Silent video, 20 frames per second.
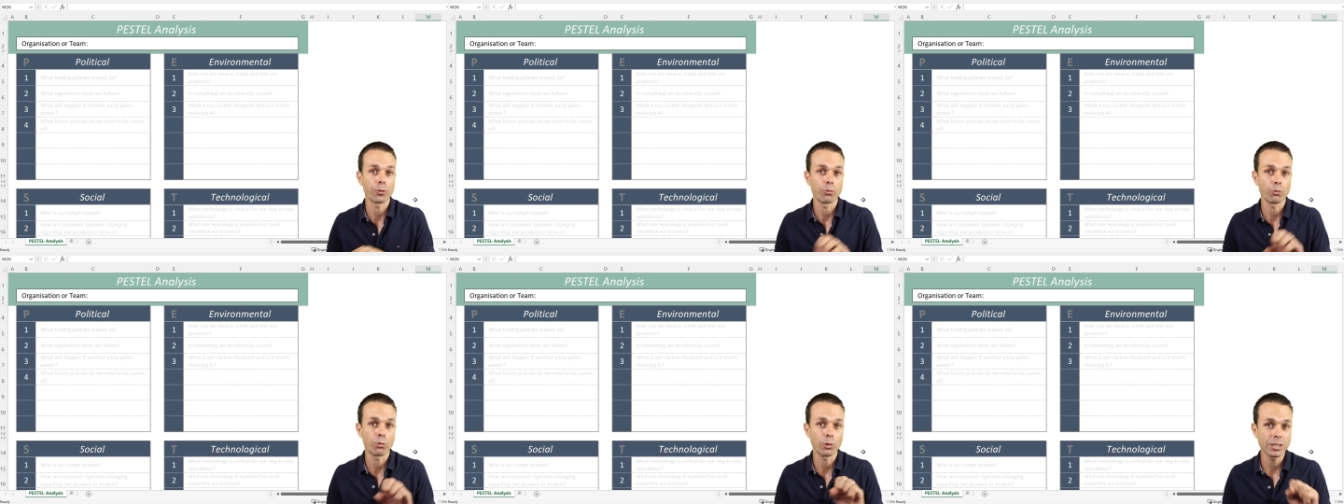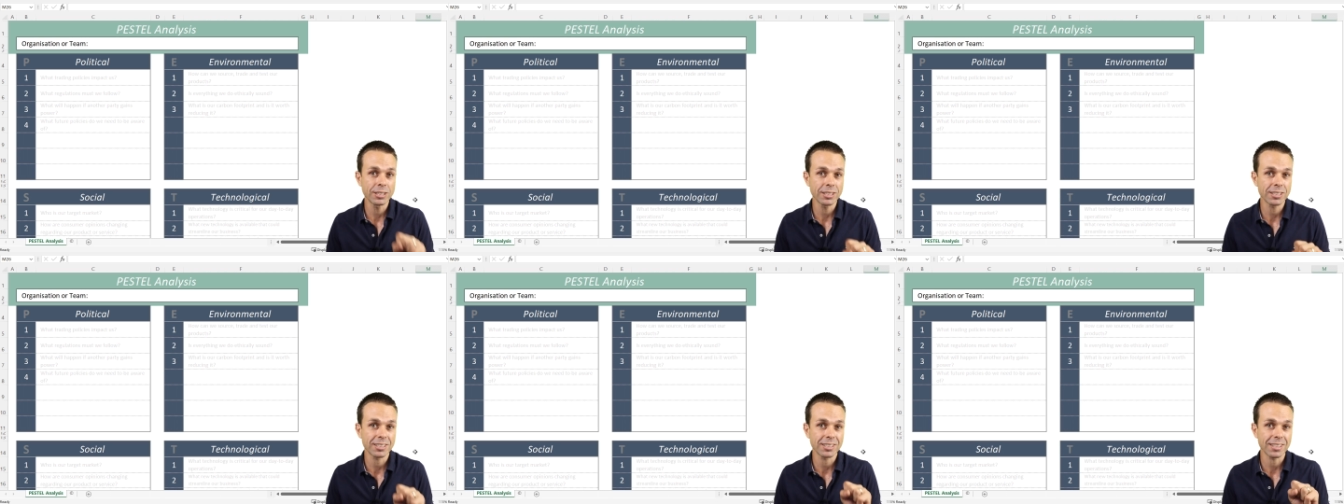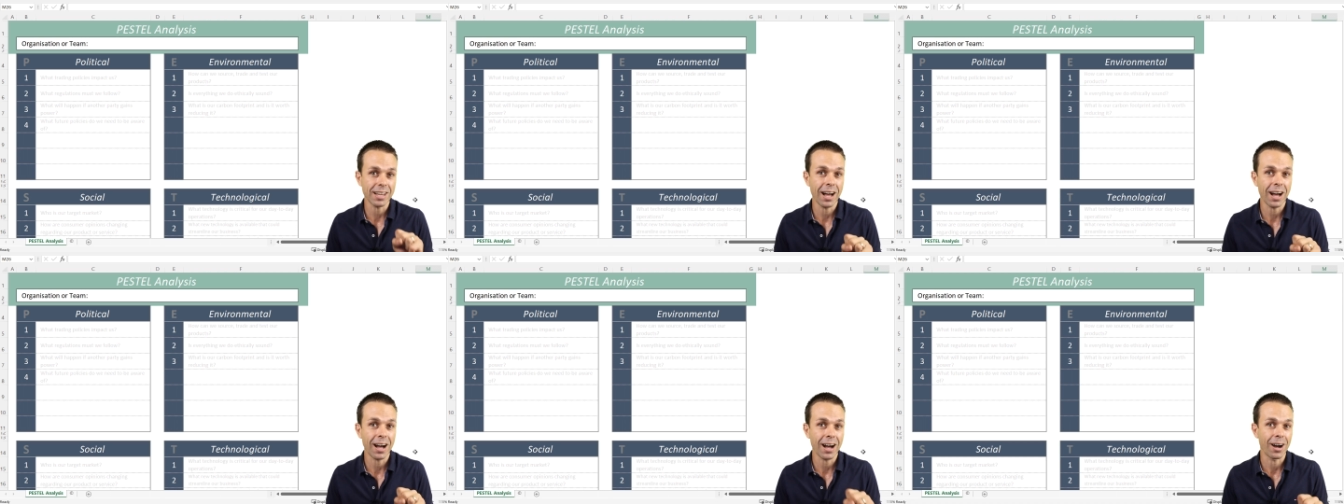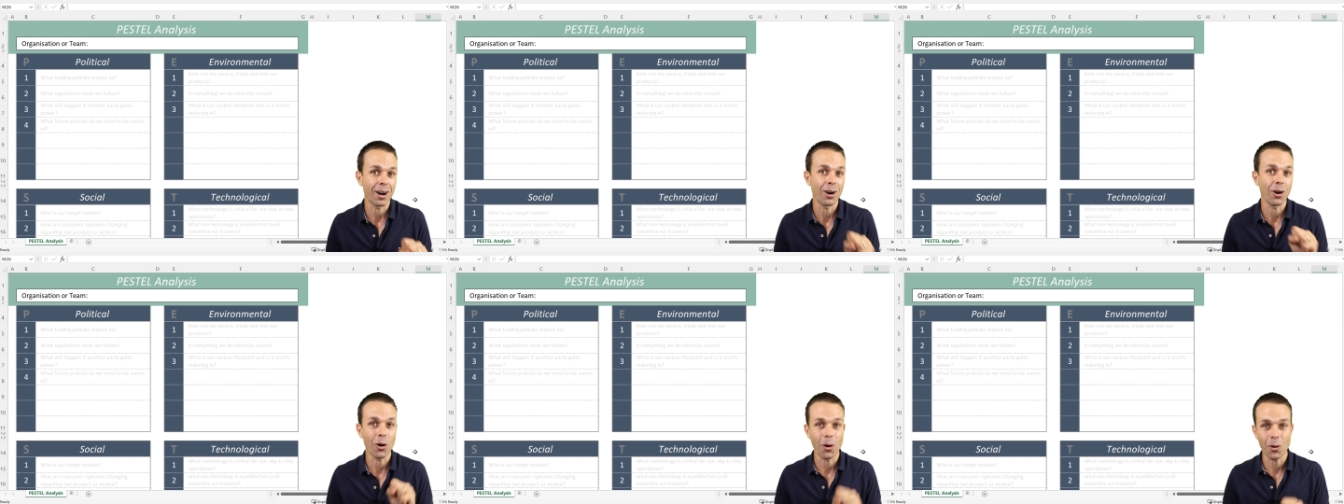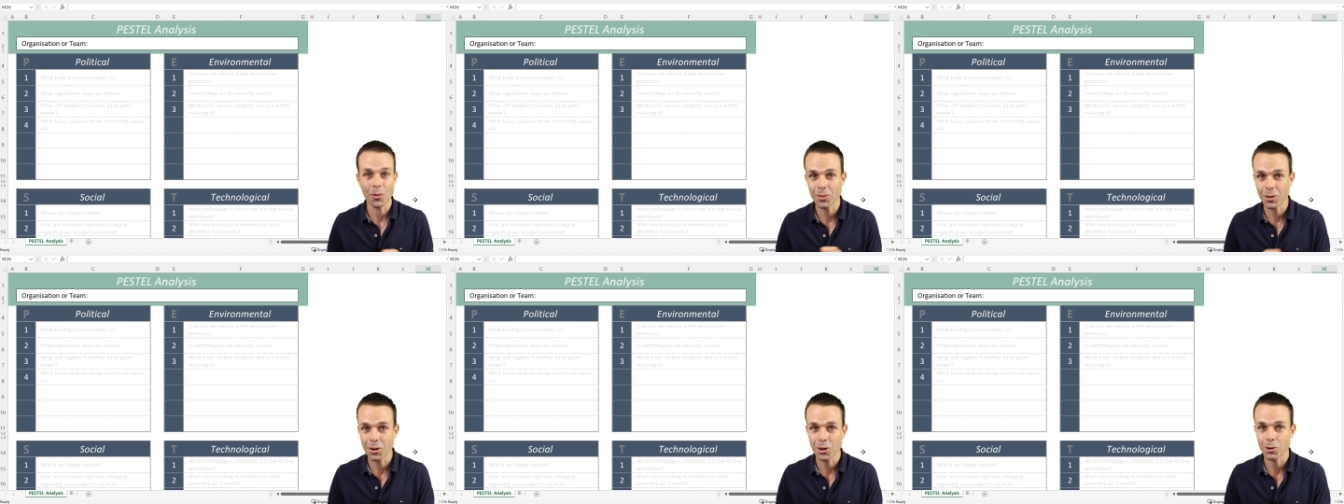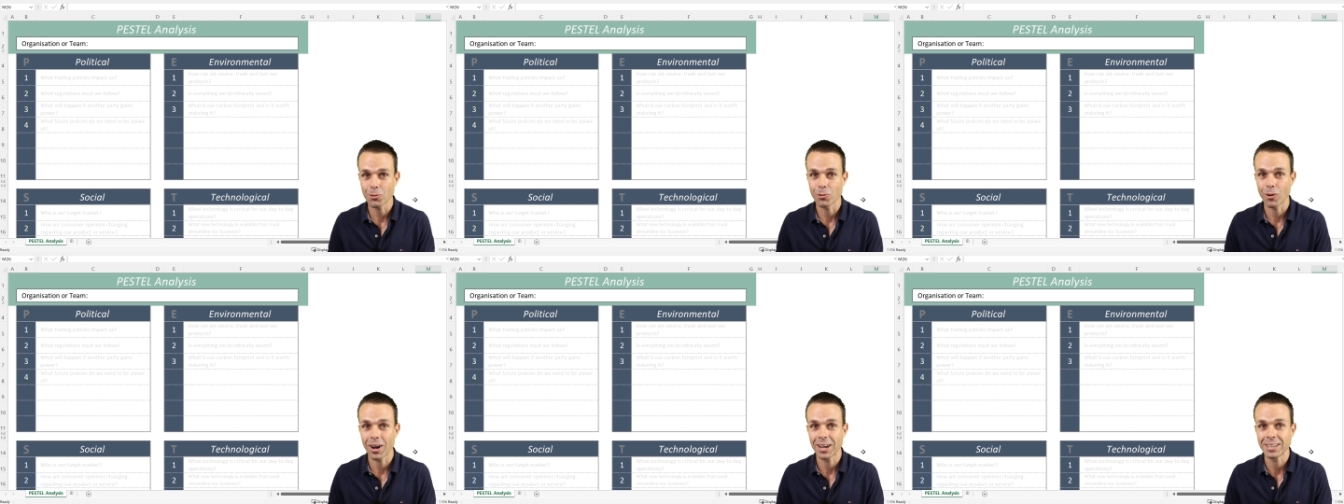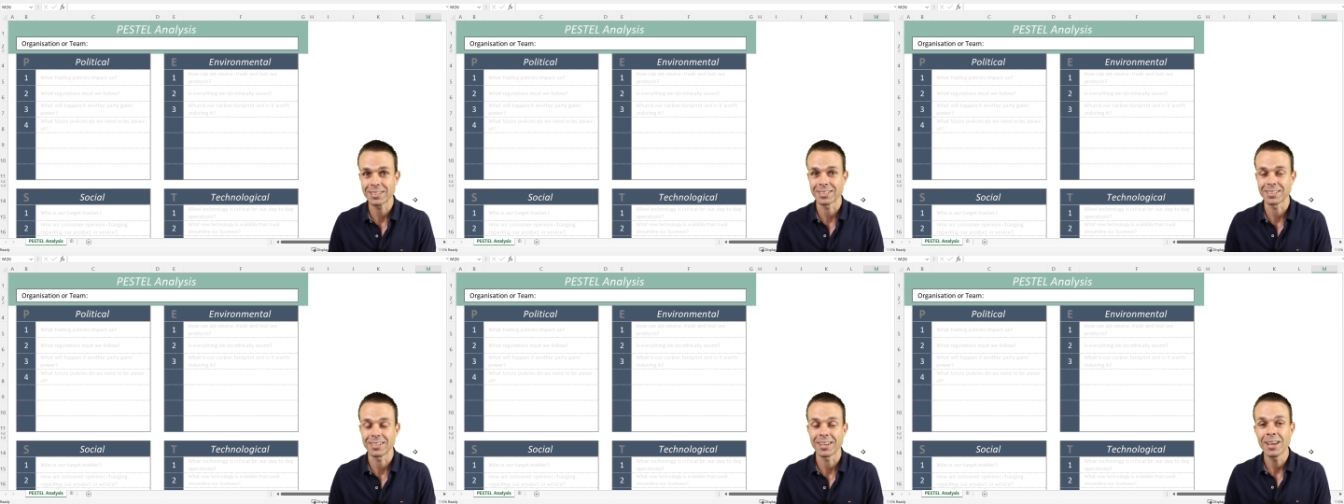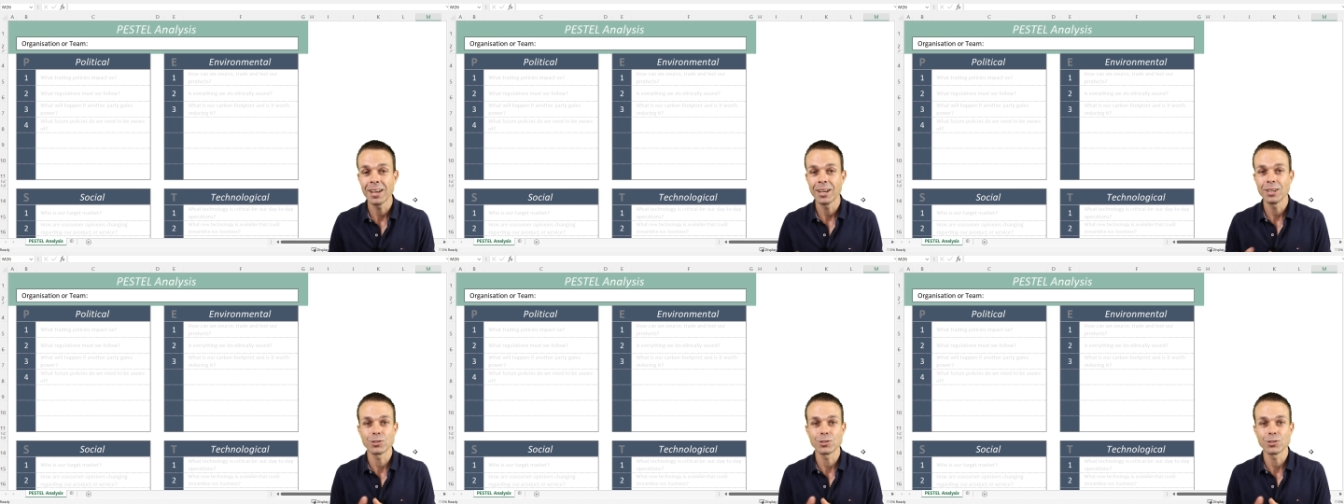risks are on the horizon